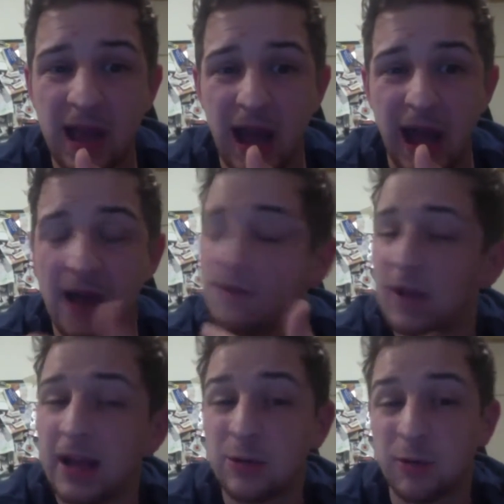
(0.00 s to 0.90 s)
I've
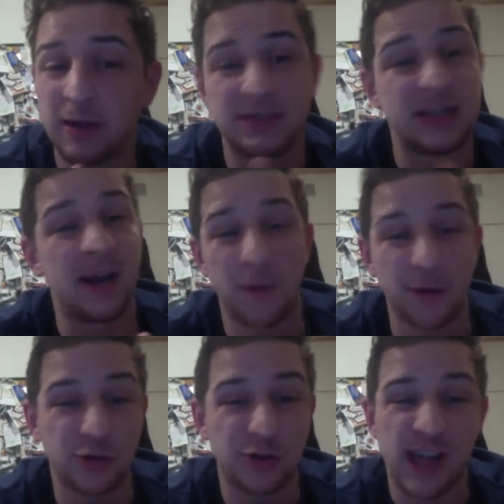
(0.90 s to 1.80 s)
liked what I've seen out of Paul
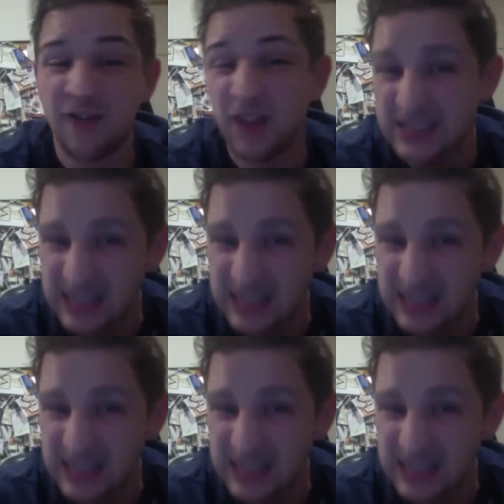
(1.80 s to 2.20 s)
George. I've liked it a